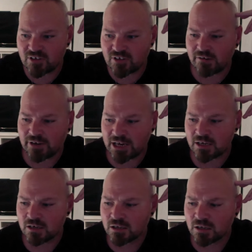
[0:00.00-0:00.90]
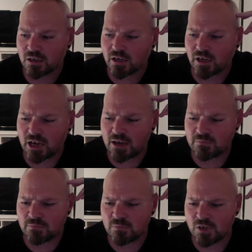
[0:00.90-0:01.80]
year in,
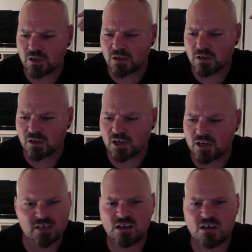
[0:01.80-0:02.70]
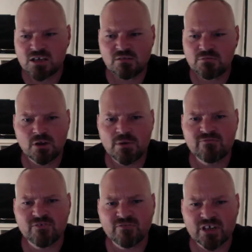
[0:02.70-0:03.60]
um, and I don't I don't know
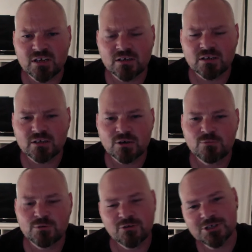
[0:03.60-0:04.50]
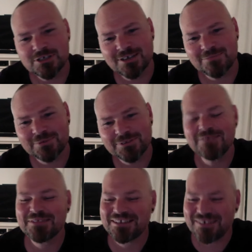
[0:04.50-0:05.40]
everything. Oh, you got. No. Oh,
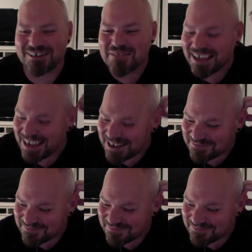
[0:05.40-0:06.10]
there you are. Um,